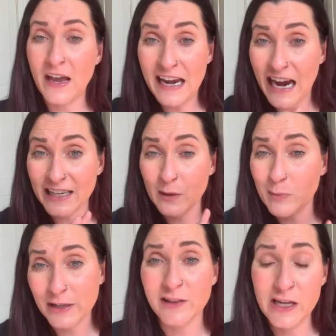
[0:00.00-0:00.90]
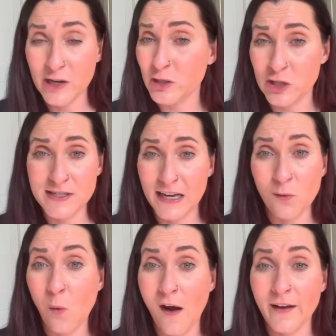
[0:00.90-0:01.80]
and I completely
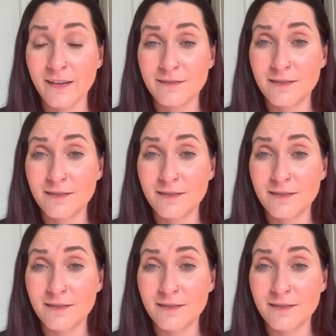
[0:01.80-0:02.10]
understand why.